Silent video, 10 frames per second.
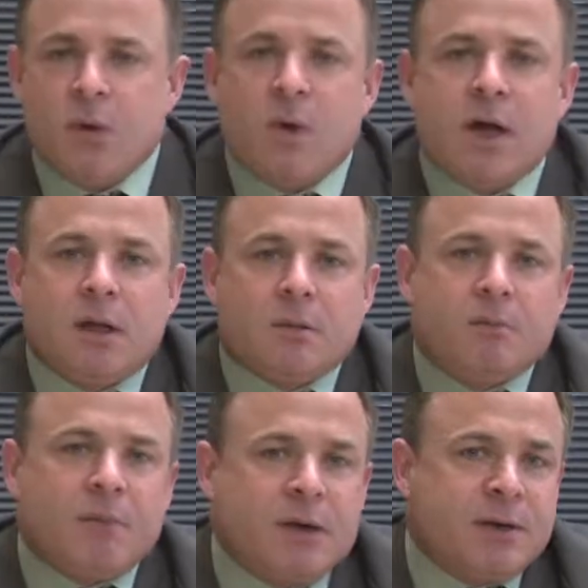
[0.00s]
Well,
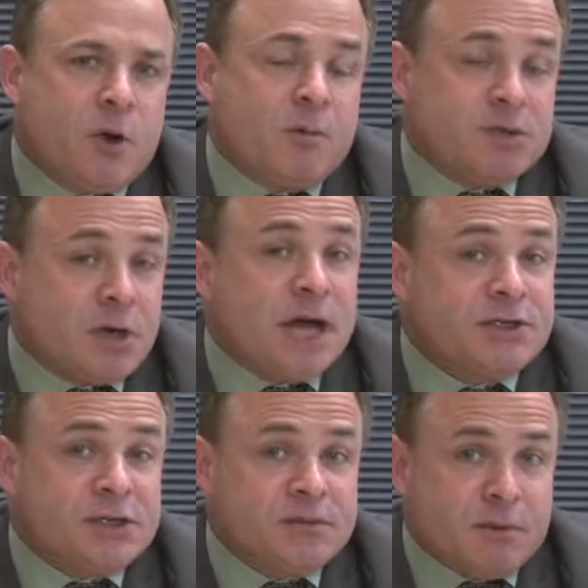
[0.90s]
bioidentical hormones are not
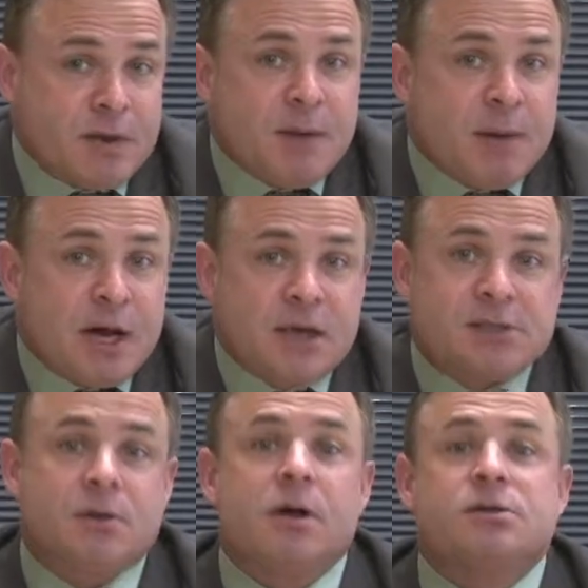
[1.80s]
just for menopause,
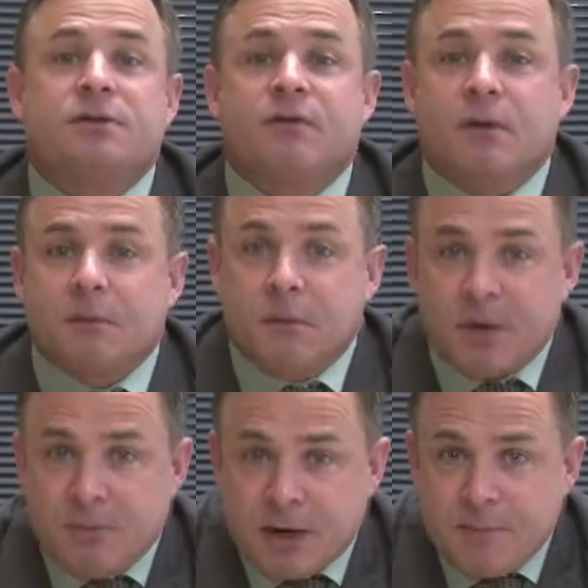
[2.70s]
they're also for
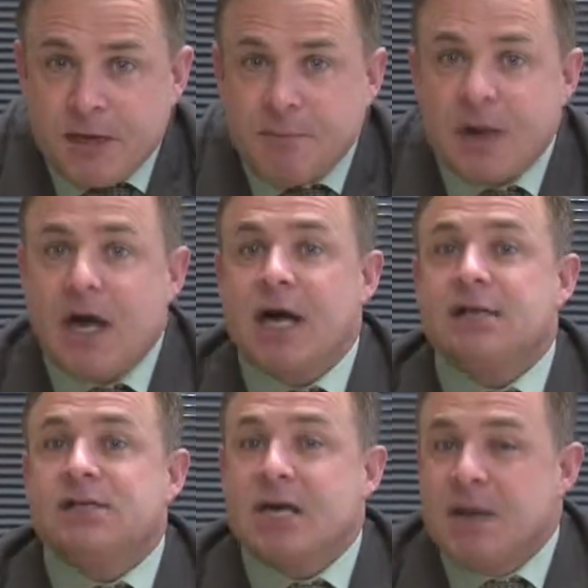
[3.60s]

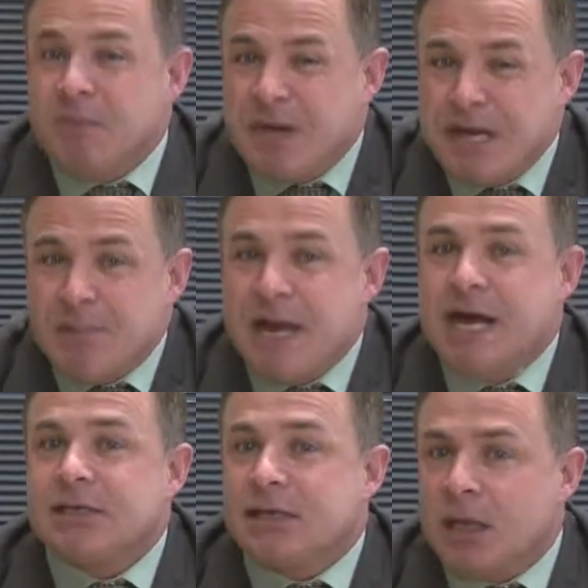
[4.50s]
perimenopause,
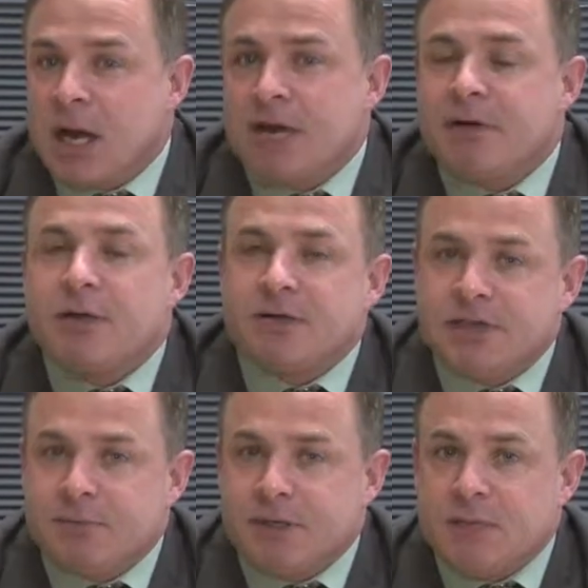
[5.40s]
PMS, and a lot of other
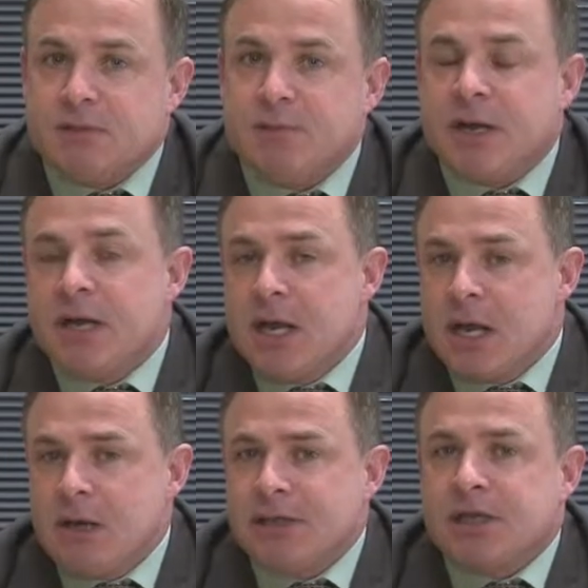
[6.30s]
symptoms. But
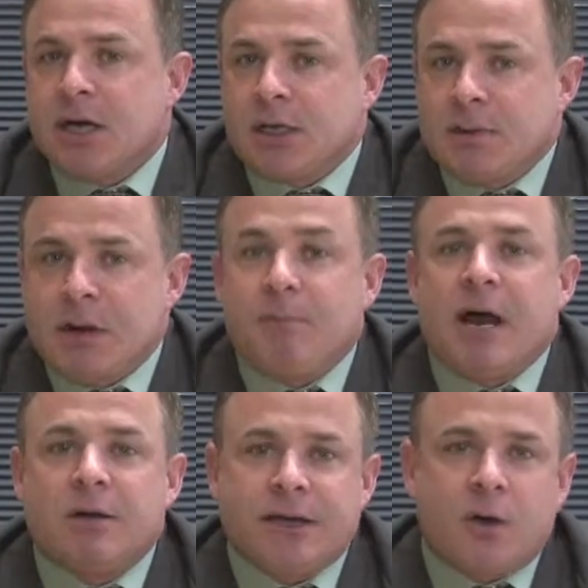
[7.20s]
let's talk a little
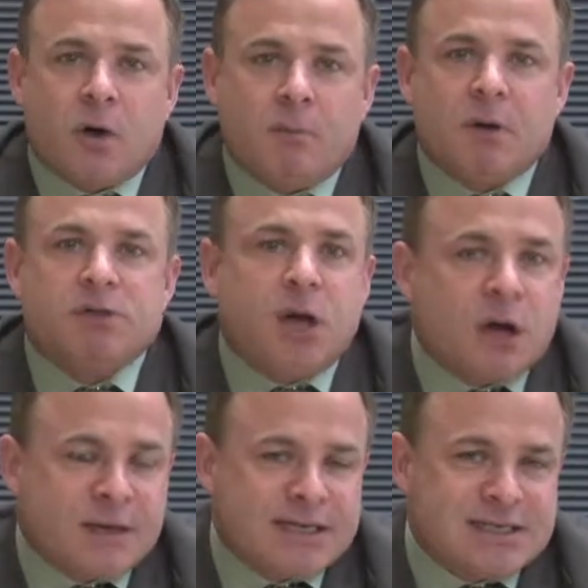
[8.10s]
about bioidentical hormones.
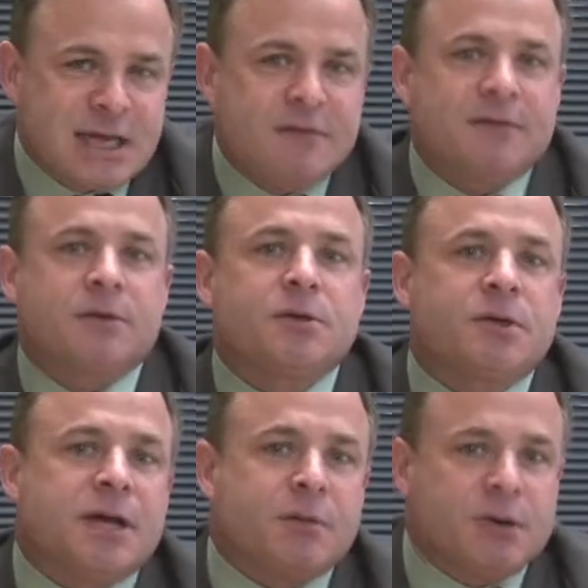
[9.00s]
Are they safer? Do
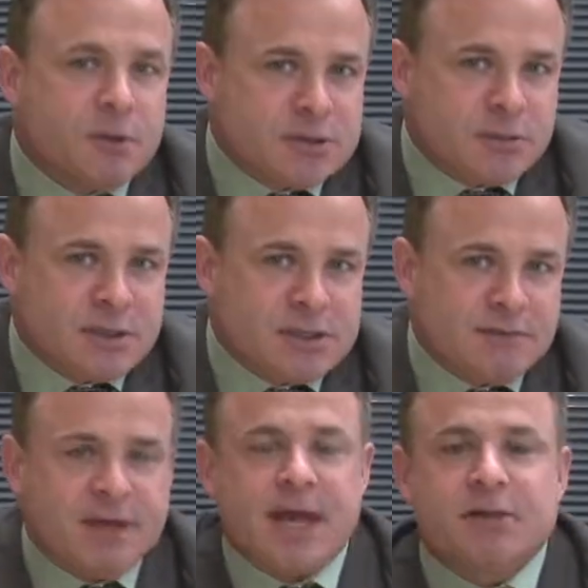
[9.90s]
they reduce the risk
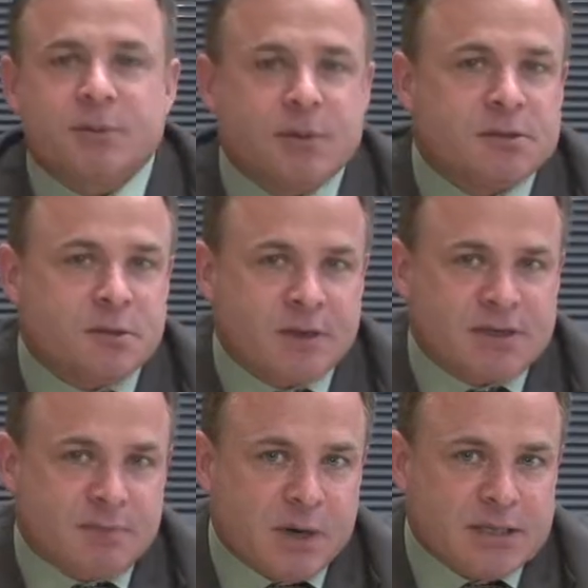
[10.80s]
of cancer, reduce the
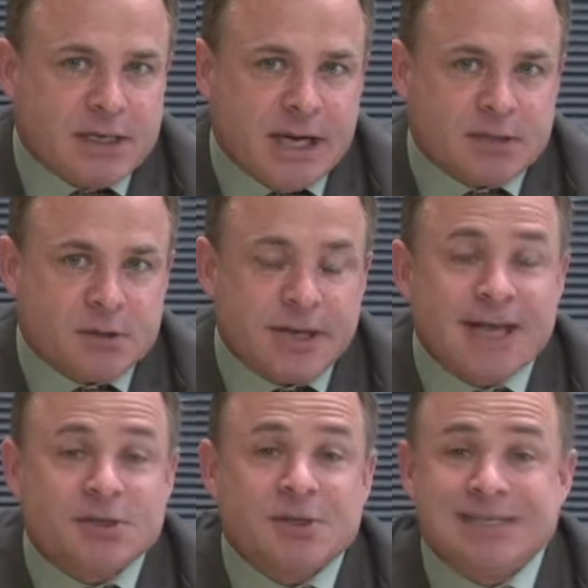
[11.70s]
risk of breast cancer? The
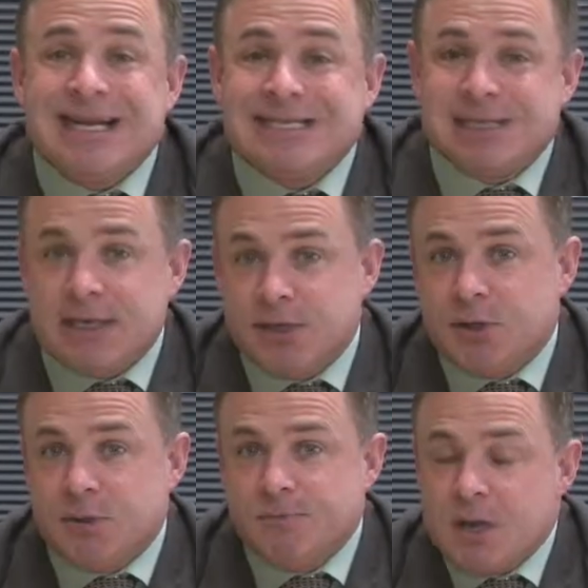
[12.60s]
answer is yes, they
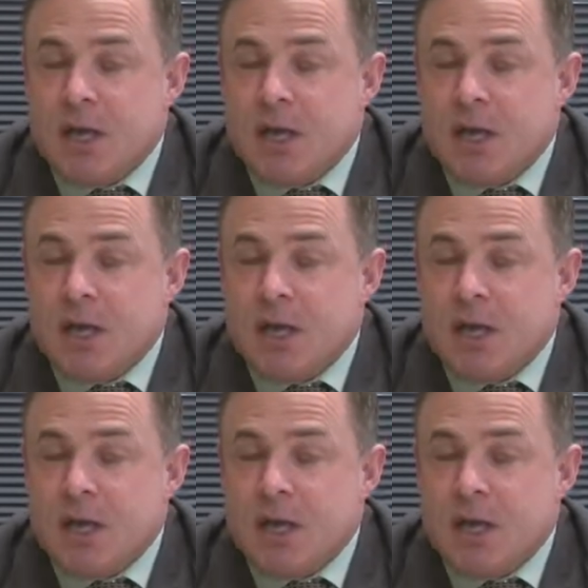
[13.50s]
do.